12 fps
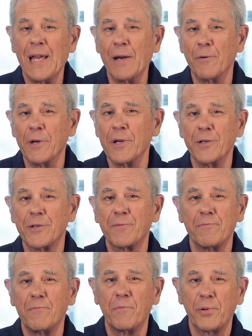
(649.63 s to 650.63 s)
It
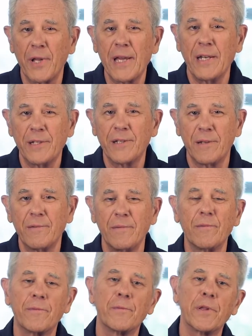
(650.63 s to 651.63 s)
was played
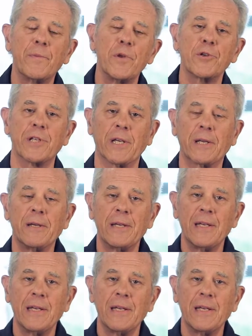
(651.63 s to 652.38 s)
with music.